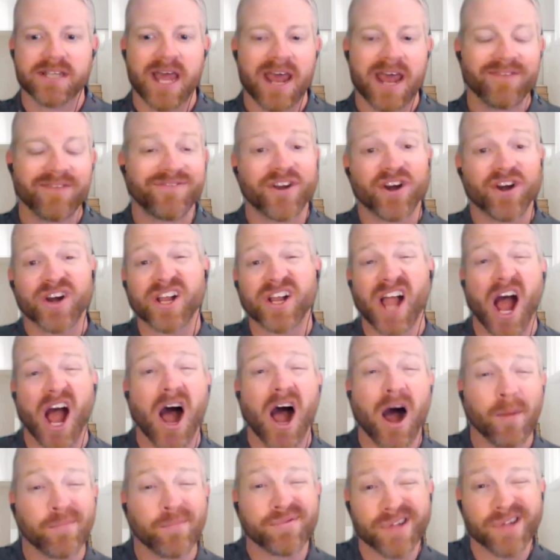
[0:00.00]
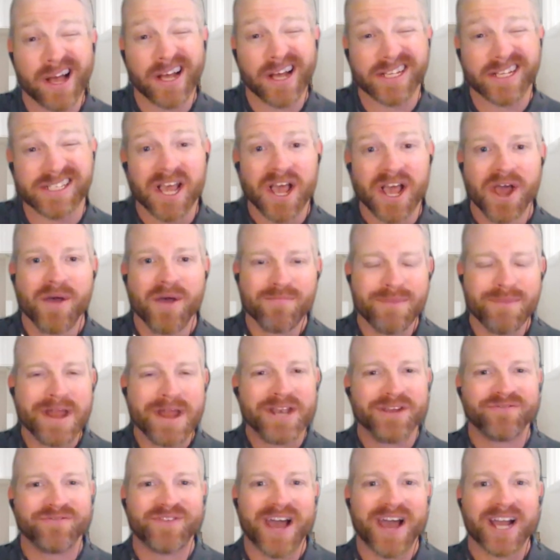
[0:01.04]
that have very complex
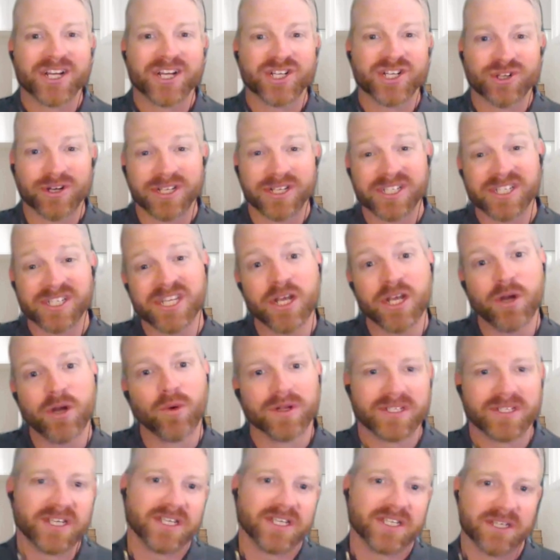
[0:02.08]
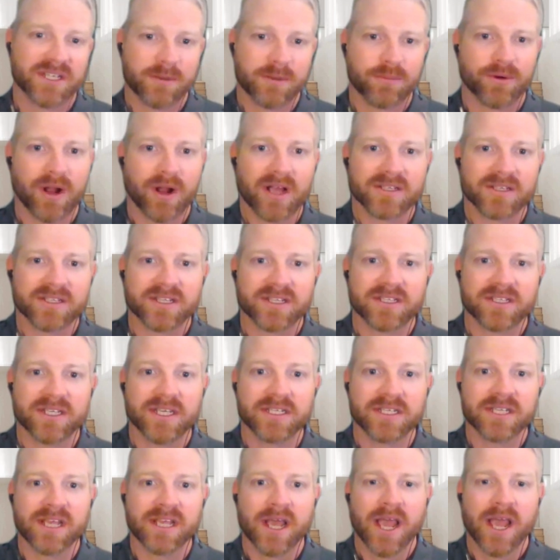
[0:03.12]
manufacturing sequences and
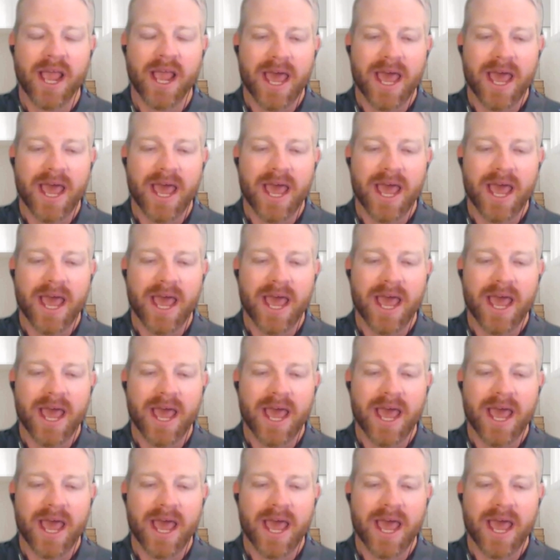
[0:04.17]
processes,